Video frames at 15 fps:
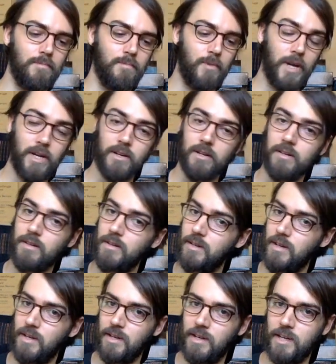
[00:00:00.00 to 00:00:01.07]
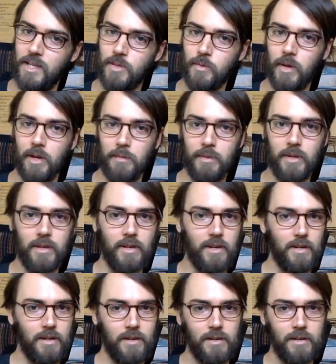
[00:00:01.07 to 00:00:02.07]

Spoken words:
record, he's way up here.